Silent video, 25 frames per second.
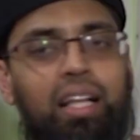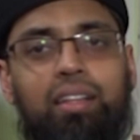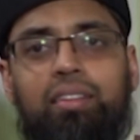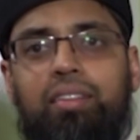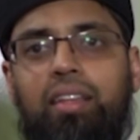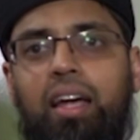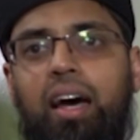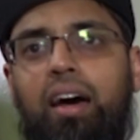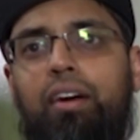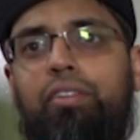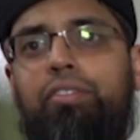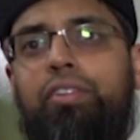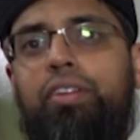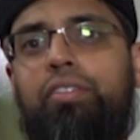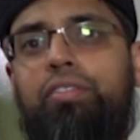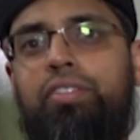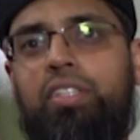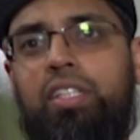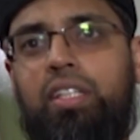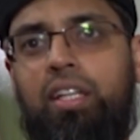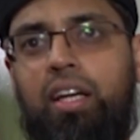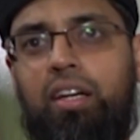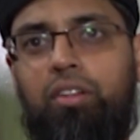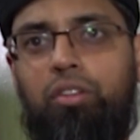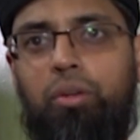tiles are
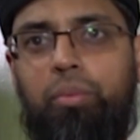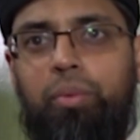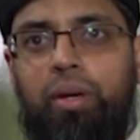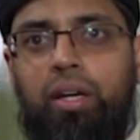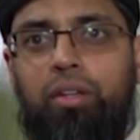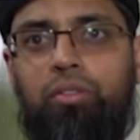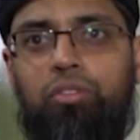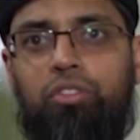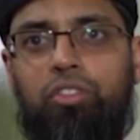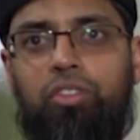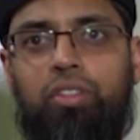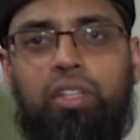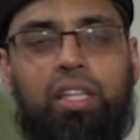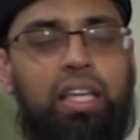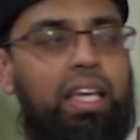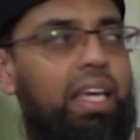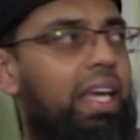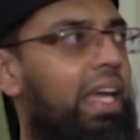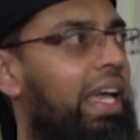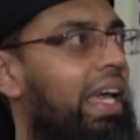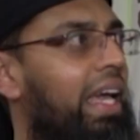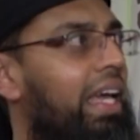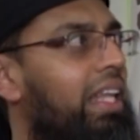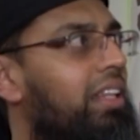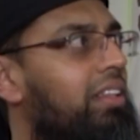1,500 pounds,
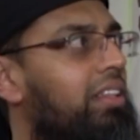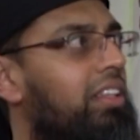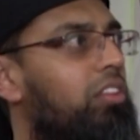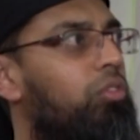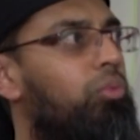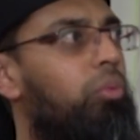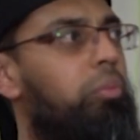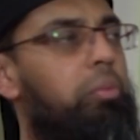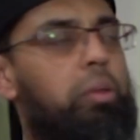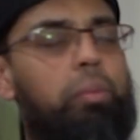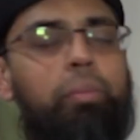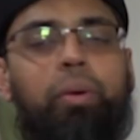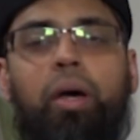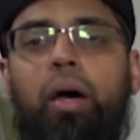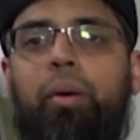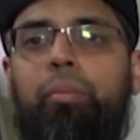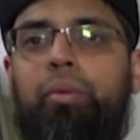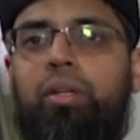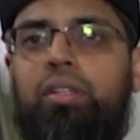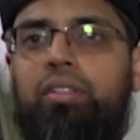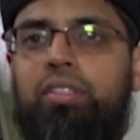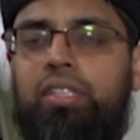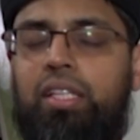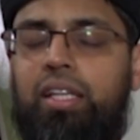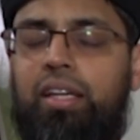and this will be a
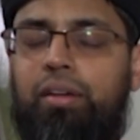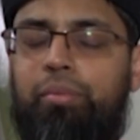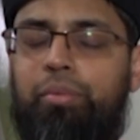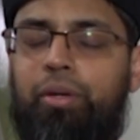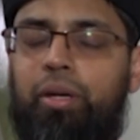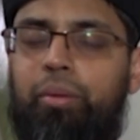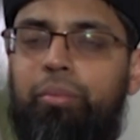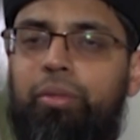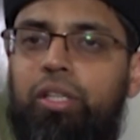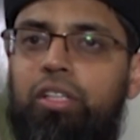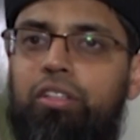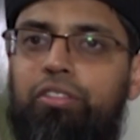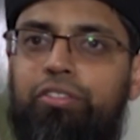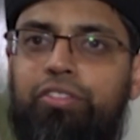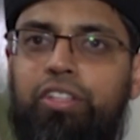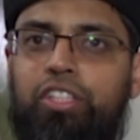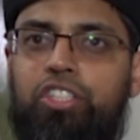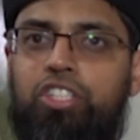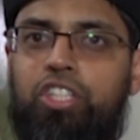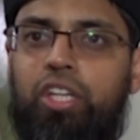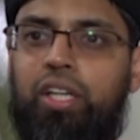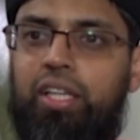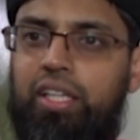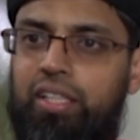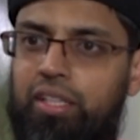permanent
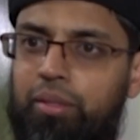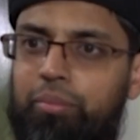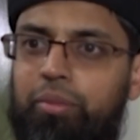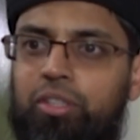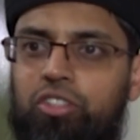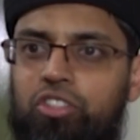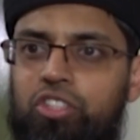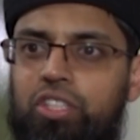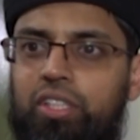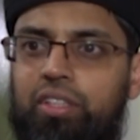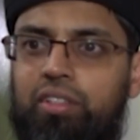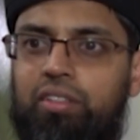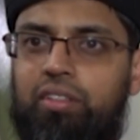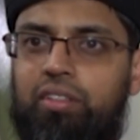feature in the masjid.